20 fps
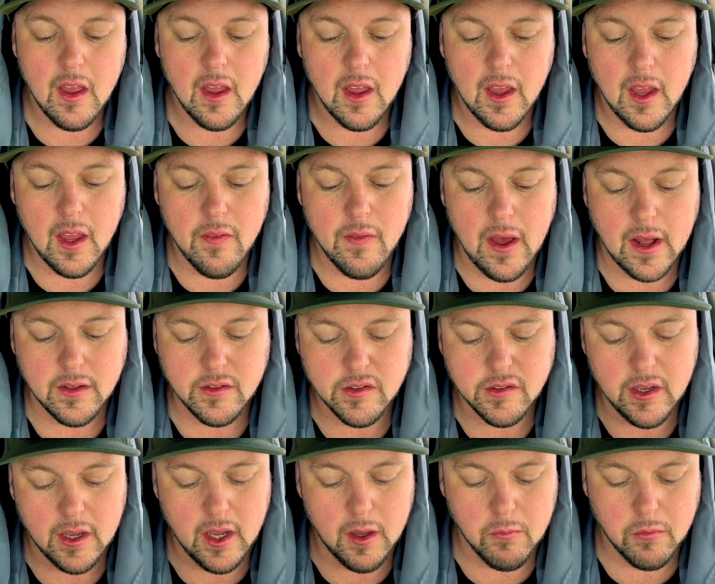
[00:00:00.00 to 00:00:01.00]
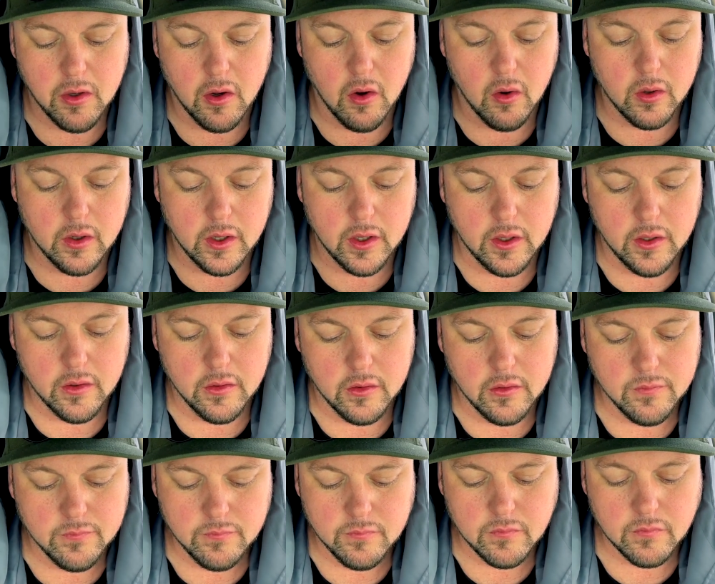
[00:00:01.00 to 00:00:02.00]
in that same token,
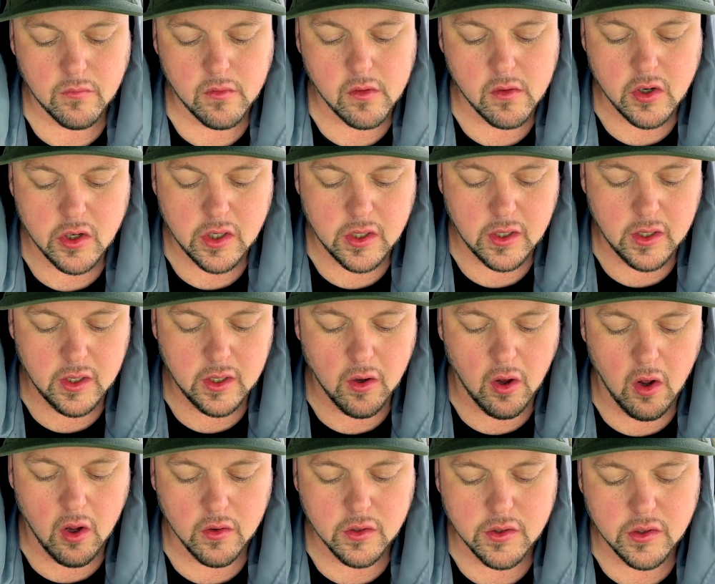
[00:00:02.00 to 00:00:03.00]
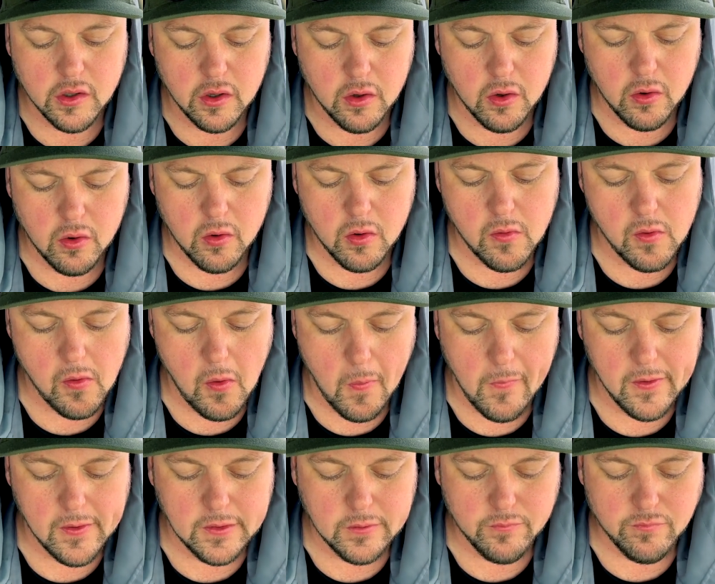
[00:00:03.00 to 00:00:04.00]
she also
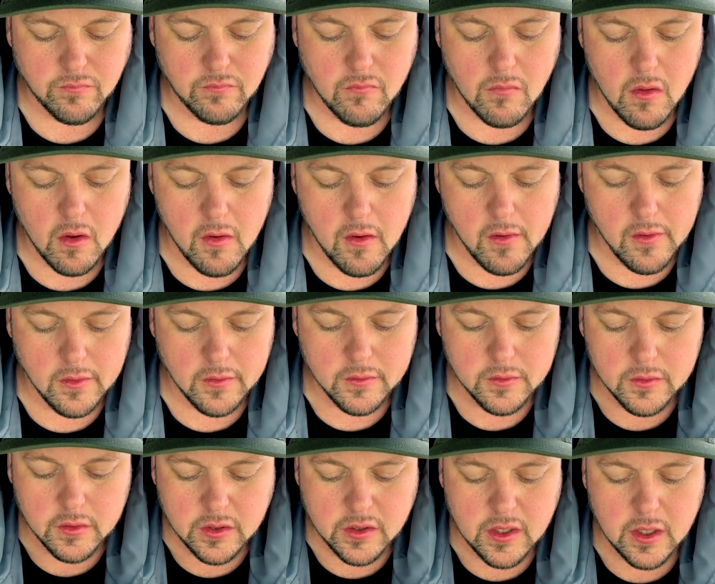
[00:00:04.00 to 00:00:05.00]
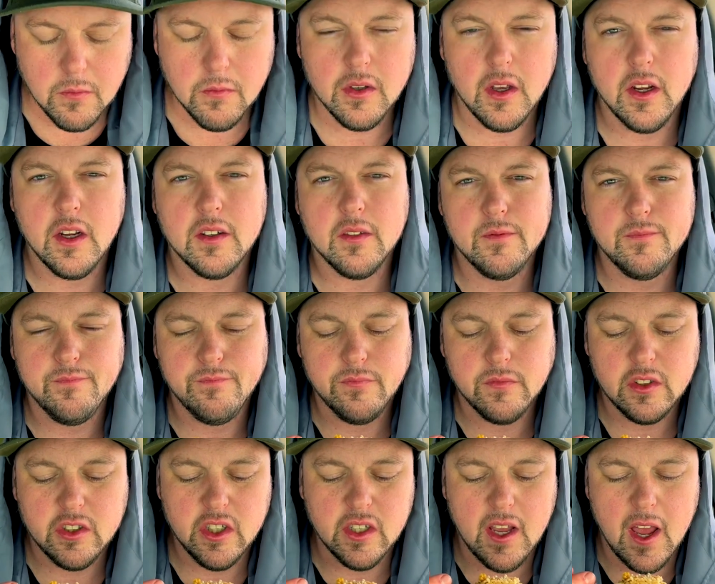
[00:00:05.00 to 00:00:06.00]
seems like
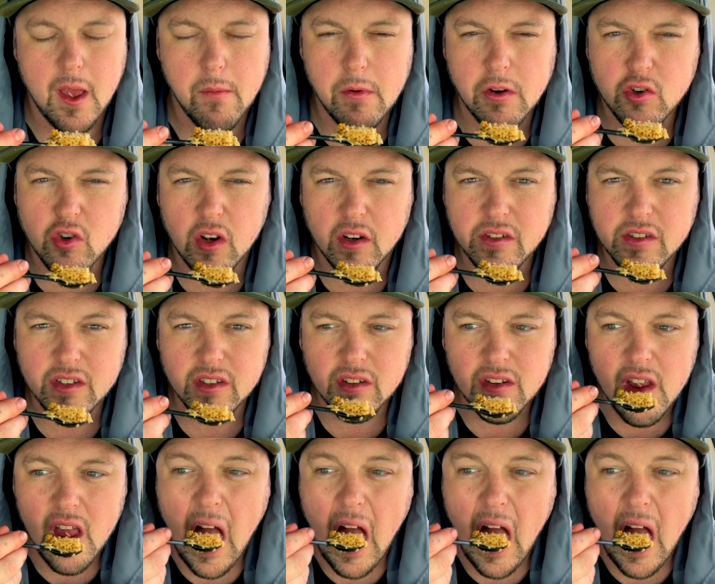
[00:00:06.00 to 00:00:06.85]
she can't be trusted.